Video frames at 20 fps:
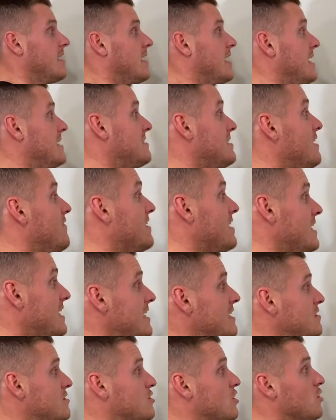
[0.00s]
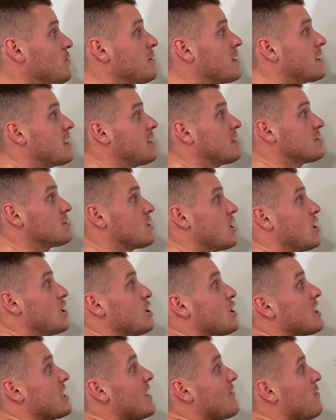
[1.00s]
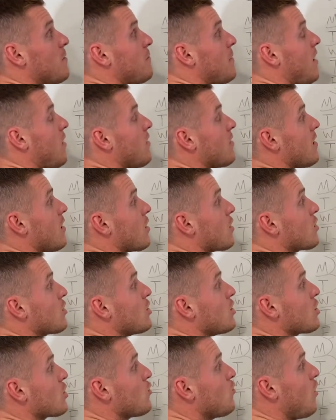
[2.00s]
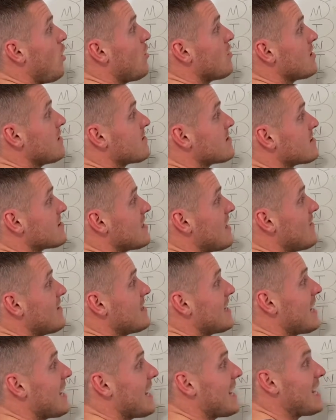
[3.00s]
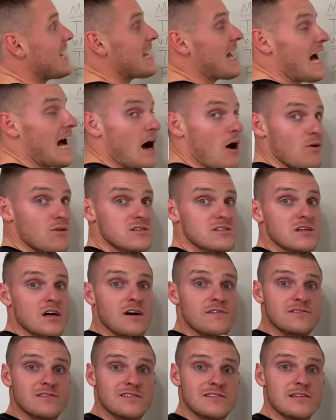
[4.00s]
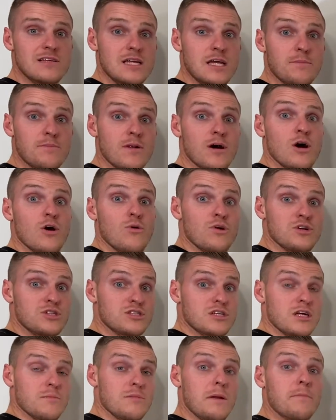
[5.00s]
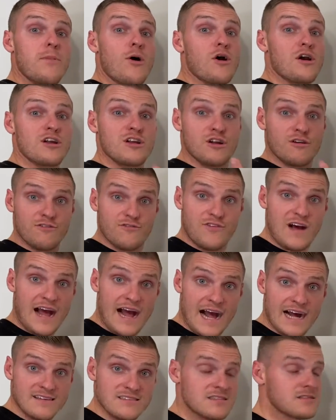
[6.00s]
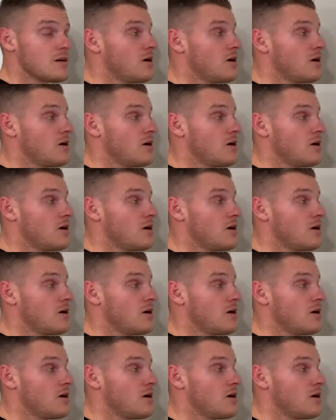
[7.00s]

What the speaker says: It's even easier because you're gonna have about a good quality of 7 to 8 hours of sleep, which is gonna be a part of your fast,